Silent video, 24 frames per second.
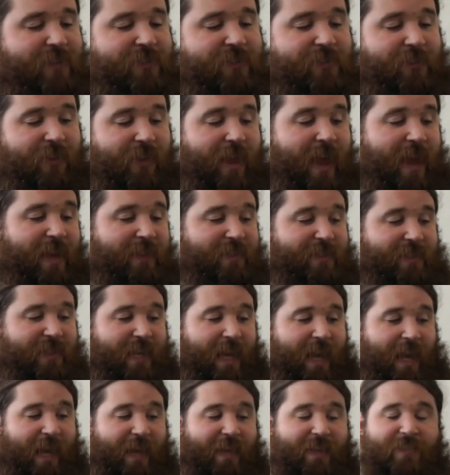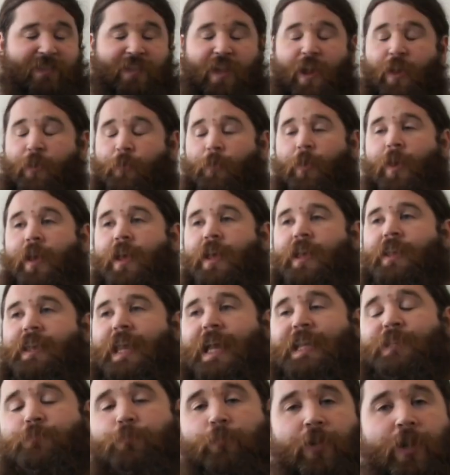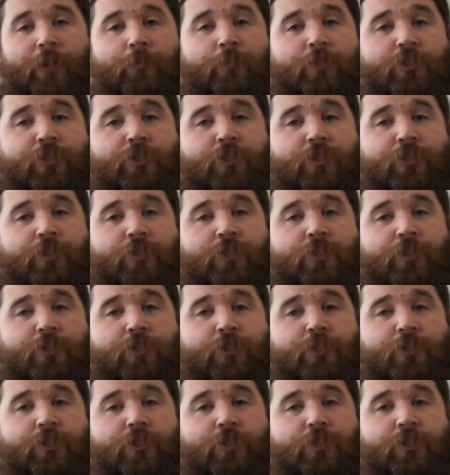so that's it. So that's pretty